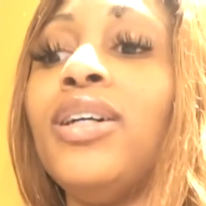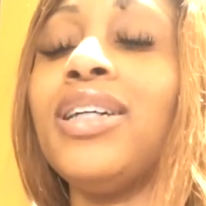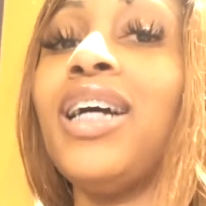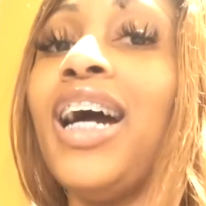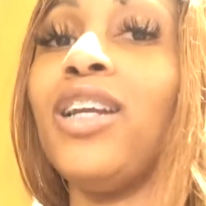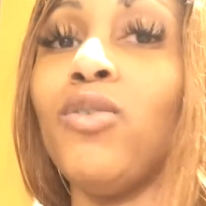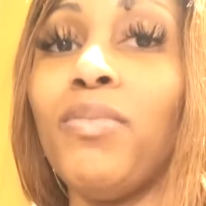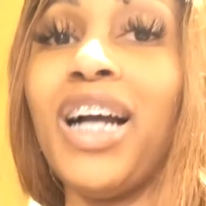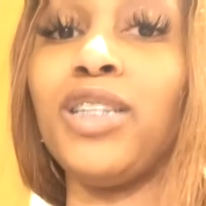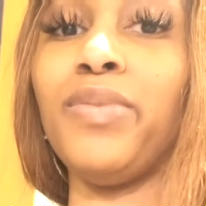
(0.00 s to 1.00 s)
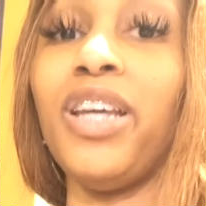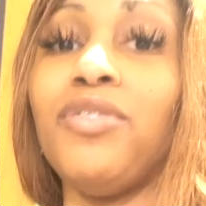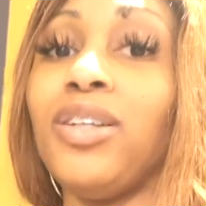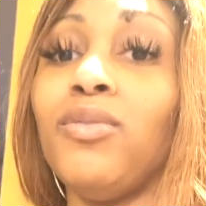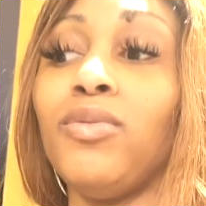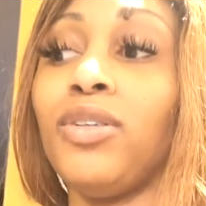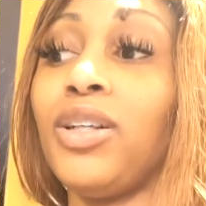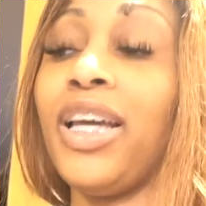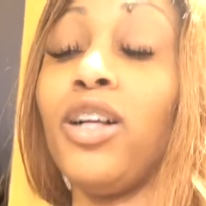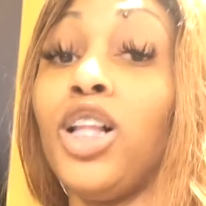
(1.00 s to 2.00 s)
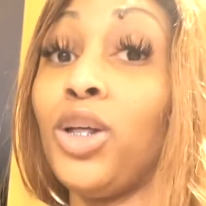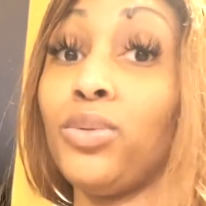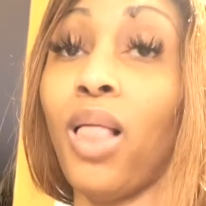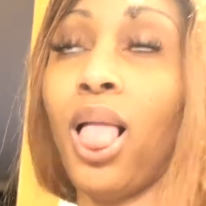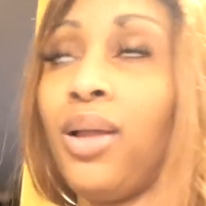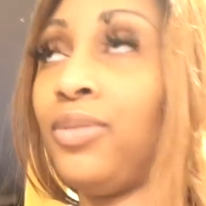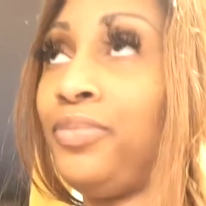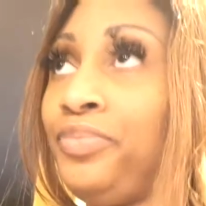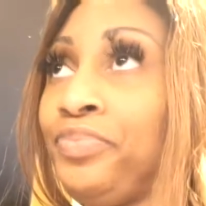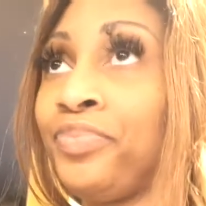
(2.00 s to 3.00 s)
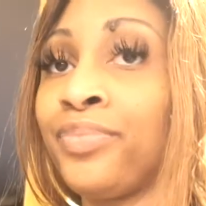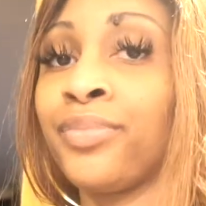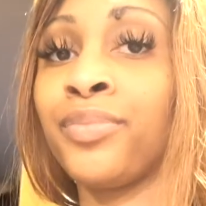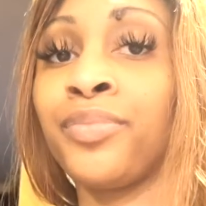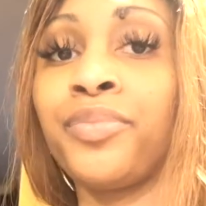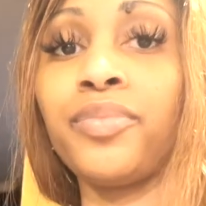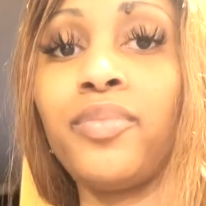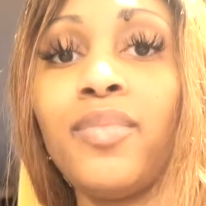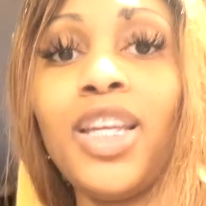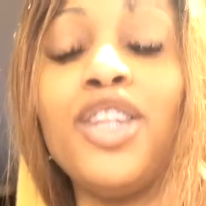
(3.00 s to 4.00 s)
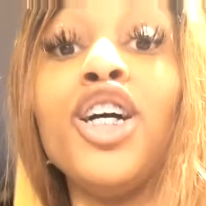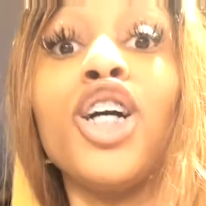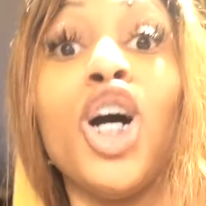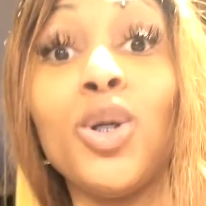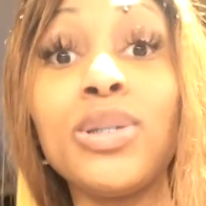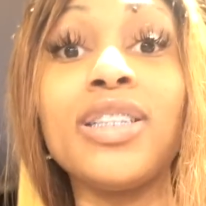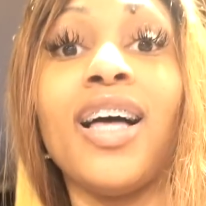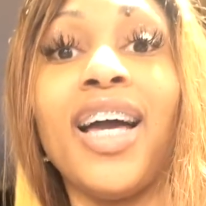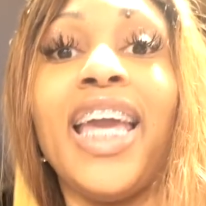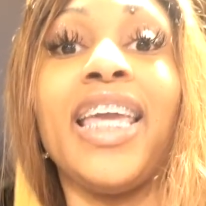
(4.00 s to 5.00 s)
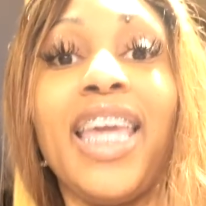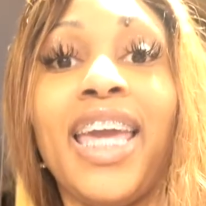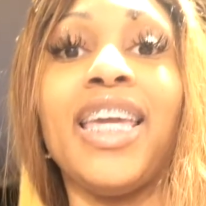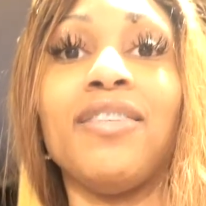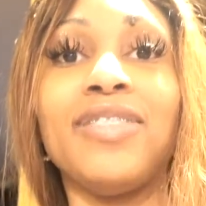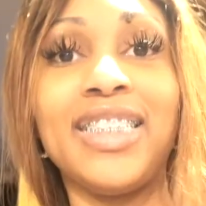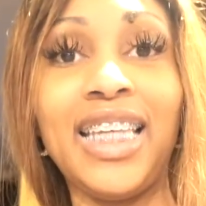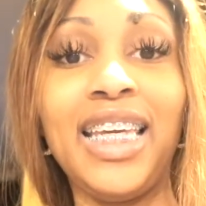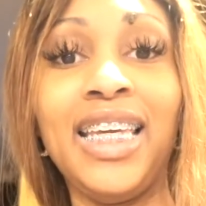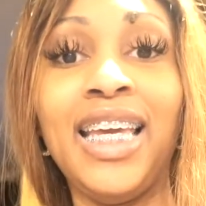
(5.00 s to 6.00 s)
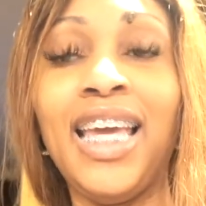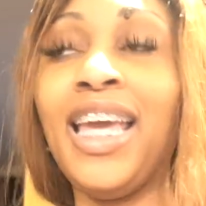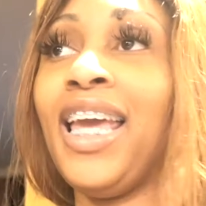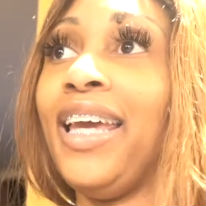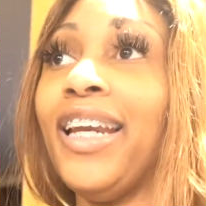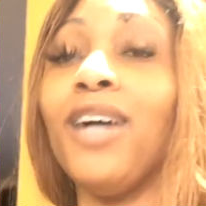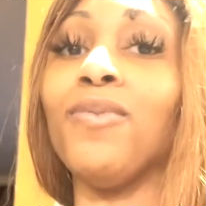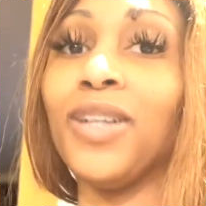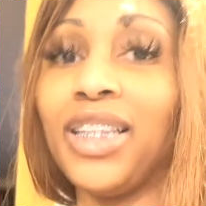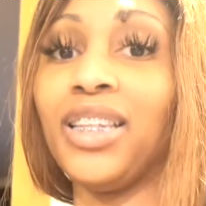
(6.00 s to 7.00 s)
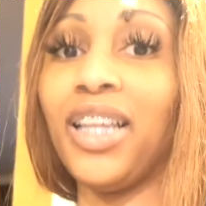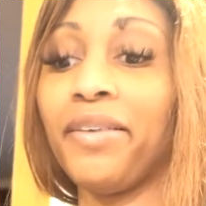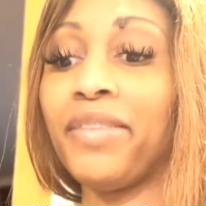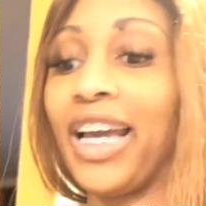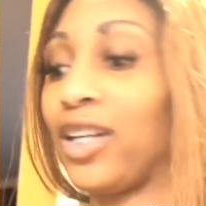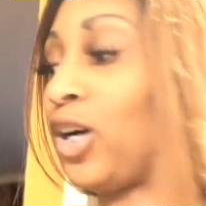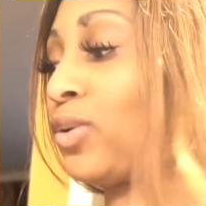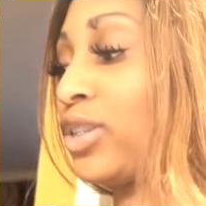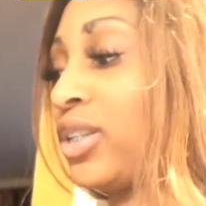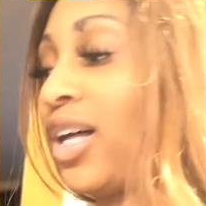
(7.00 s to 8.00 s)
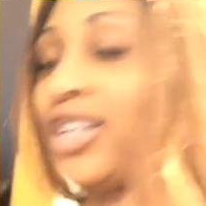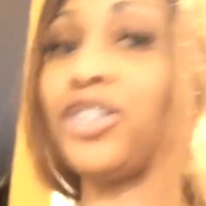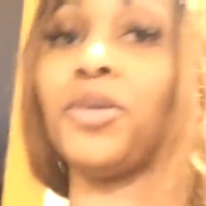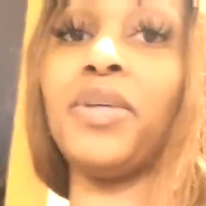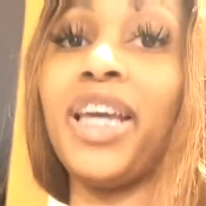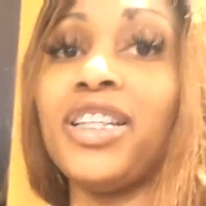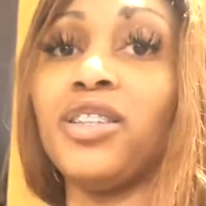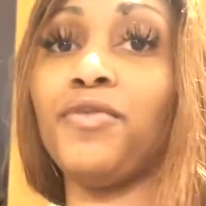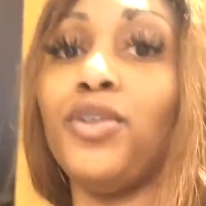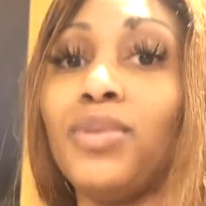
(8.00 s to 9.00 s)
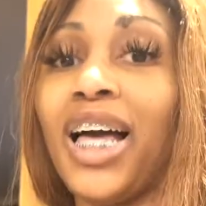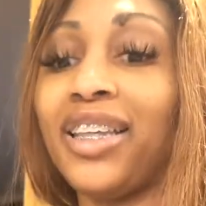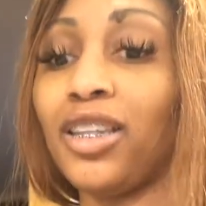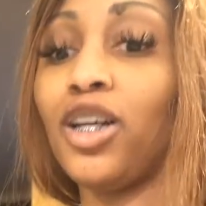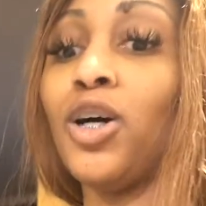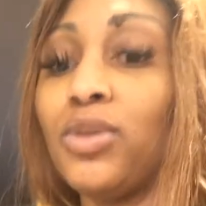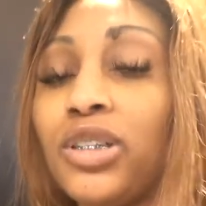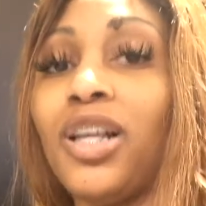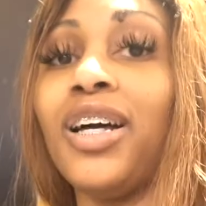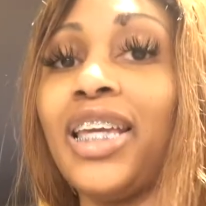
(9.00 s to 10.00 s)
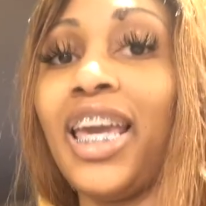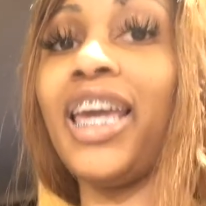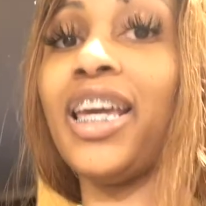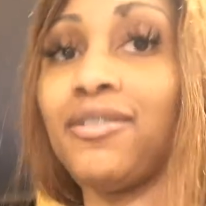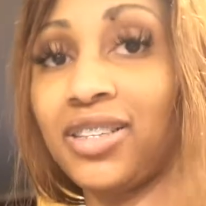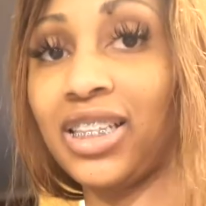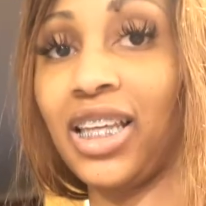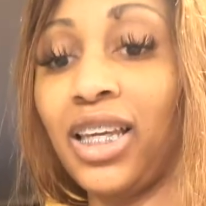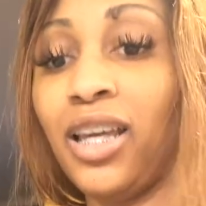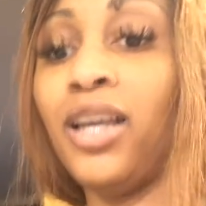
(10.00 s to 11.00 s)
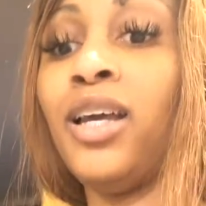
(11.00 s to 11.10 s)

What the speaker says: kind of reminds me of the coleslaw at KFC, and I really love that coleslaw. So yes, if you like the coleslaw at KFC,